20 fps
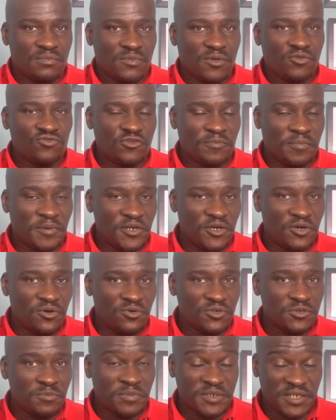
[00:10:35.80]

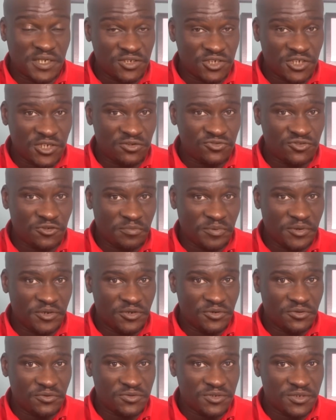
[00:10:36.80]
entrepreneurs, potential
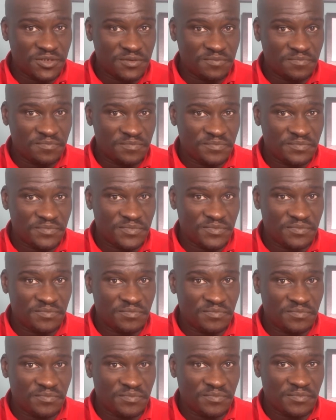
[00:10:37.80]
entrepreneurs,
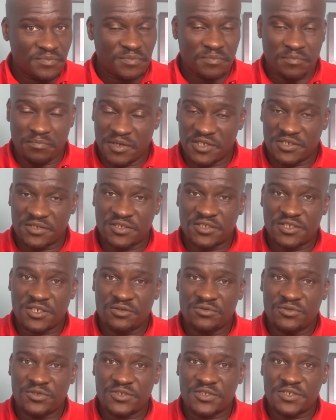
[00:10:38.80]
business
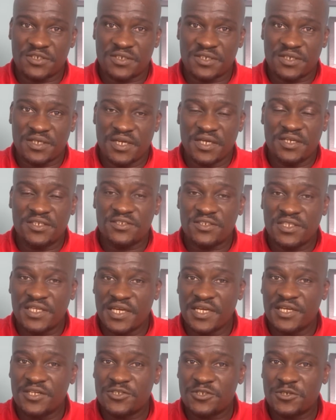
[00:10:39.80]
owners, is
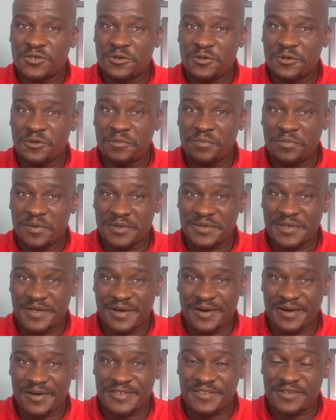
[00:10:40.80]
the E2
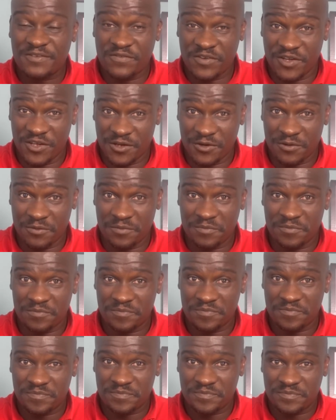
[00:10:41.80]
podcast for you?
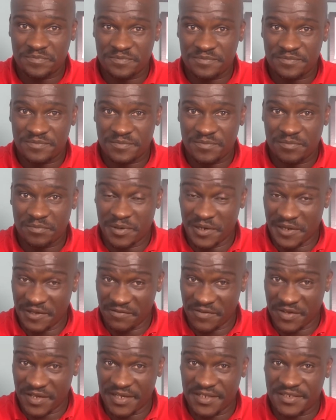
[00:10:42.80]
I
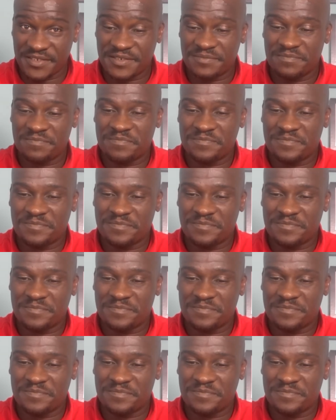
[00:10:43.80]
believe it is.